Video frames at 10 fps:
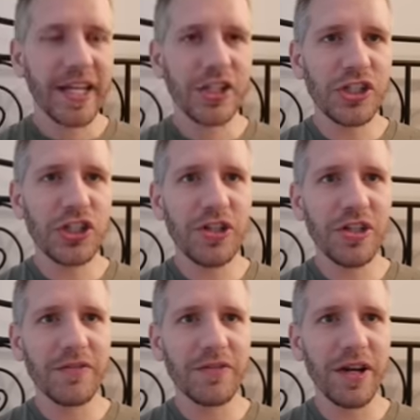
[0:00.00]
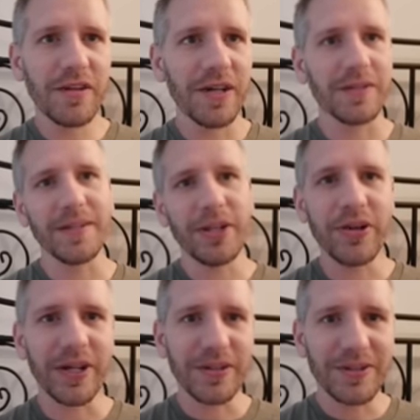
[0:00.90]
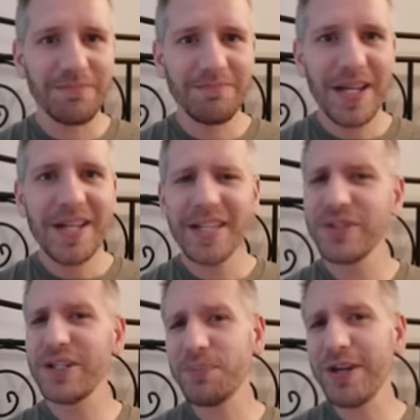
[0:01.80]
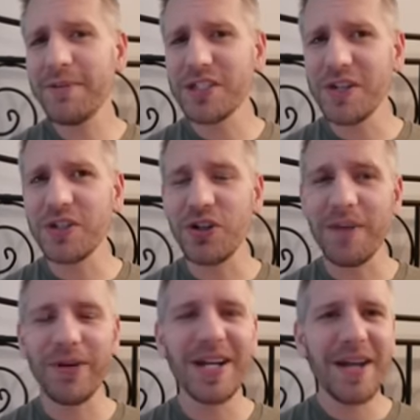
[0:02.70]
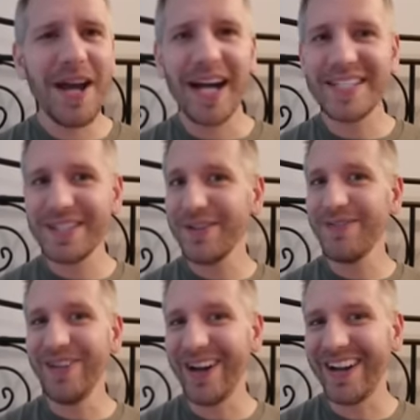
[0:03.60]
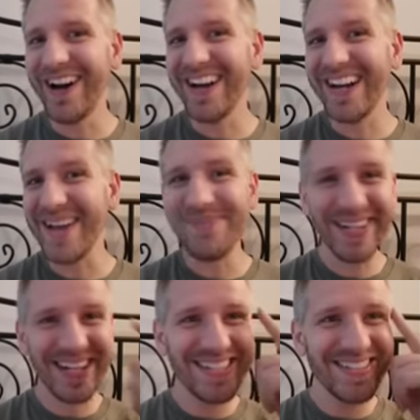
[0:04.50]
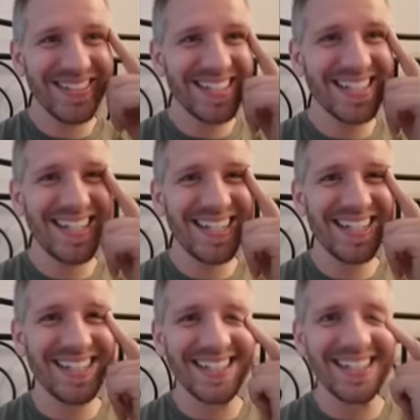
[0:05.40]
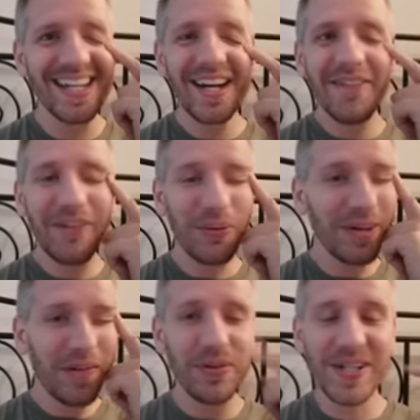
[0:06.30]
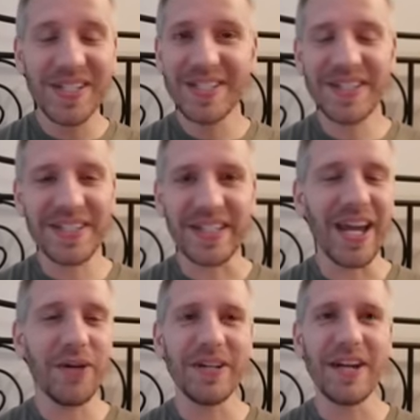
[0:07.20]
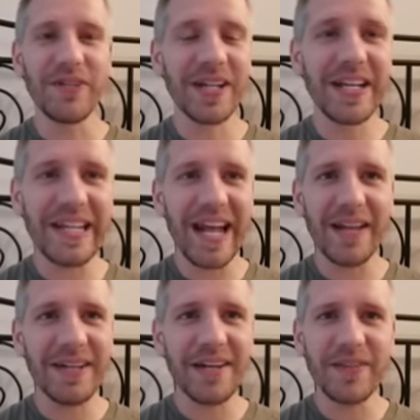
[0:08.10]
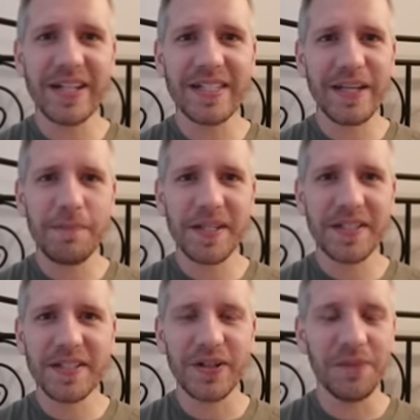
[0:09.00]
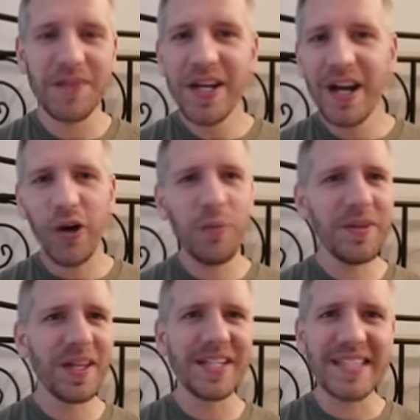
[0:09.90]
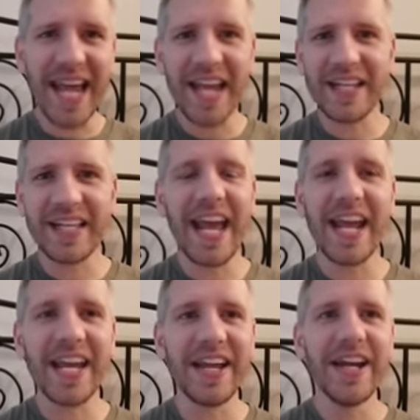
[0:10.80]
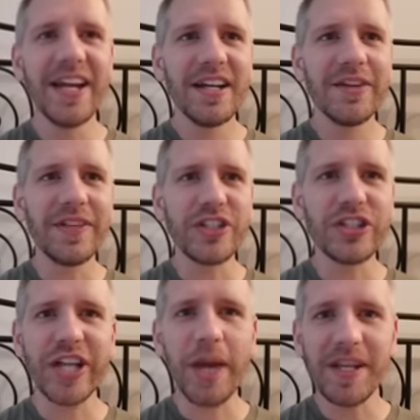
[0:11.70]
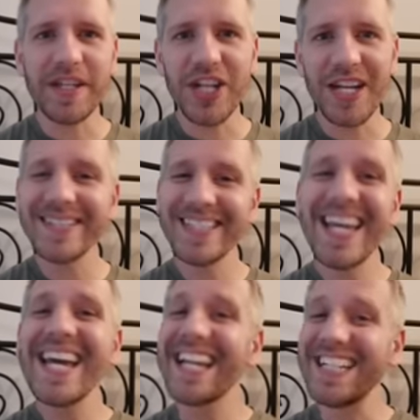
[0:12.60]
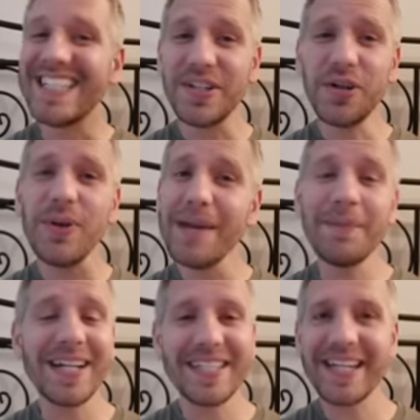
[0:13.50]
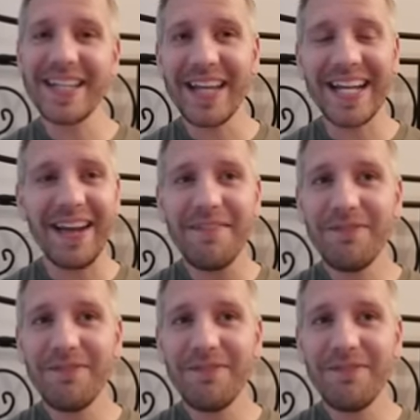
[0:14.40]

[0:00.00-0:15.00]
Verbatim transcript: I should have got. Oh, okay, there it goes. So that's pretty much on the drop rate. I still have not got an epic, as you can see, because for whatever reason this account never gets epics. So I'll open like 10K of these champion chests, get 0 epics, and get like